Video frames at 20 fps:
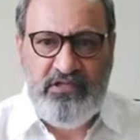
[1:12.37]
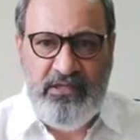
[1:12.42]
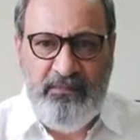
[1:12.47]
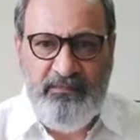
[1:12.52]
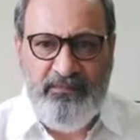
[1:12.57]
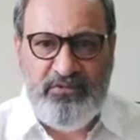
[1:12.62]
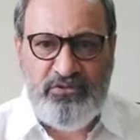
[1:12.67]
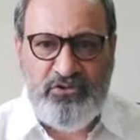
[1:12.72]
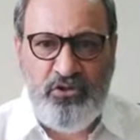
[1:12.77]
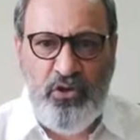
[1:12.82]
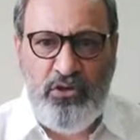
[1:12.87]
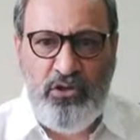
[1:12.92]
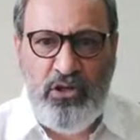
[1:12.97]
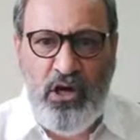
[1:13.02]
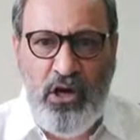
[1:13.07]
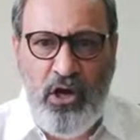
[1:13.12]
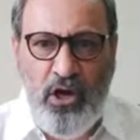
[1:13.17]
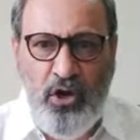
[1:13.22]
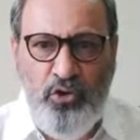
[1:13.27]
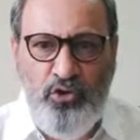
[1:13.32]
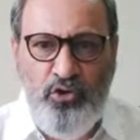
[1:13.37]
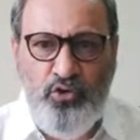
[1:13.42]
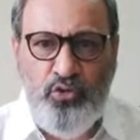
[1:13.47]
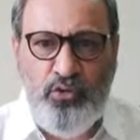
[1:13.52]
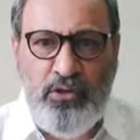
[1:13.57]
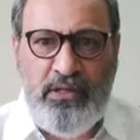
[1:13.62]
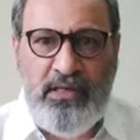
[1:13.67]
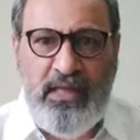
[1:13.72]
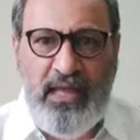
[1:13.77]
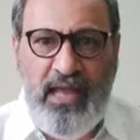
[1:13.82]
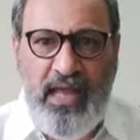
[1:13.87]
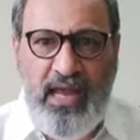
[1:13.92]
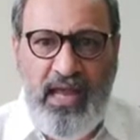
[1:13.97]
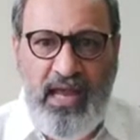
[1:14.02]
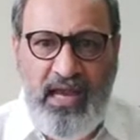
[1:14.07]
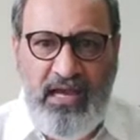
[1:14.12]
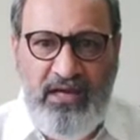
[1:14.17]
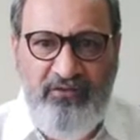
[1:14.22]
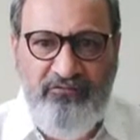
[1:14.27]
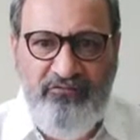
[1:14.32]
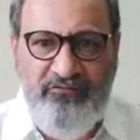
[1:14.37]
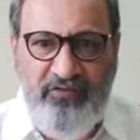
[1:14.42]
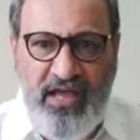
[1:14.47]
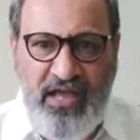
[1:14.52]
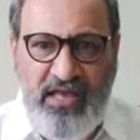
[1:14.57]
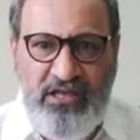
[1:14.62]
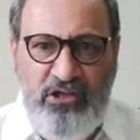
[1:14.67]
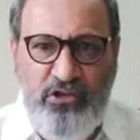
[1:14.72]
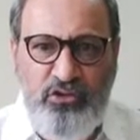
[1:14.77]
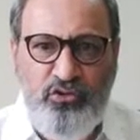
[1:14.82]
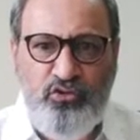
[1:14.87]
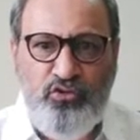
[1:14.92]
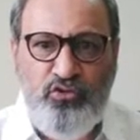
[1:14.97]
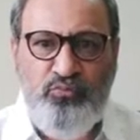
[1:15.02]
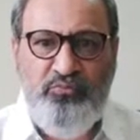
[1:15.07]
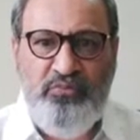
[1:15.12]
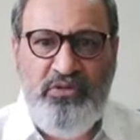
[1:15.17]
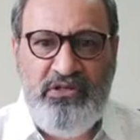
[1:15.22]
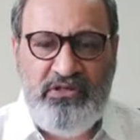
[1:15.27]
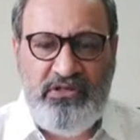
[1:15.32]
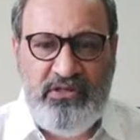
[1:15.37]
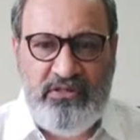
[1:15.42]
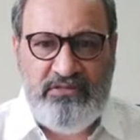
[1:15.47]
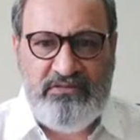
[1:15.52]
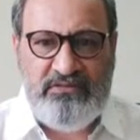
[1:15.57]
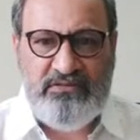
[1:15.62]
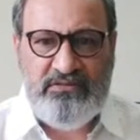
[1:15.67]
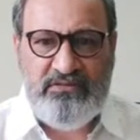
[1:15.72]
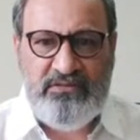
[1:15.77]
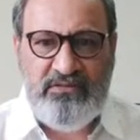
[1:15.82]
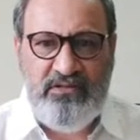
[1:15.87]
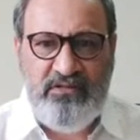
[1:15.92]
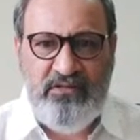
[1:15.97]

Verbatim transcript: tips on how you can add value to meetings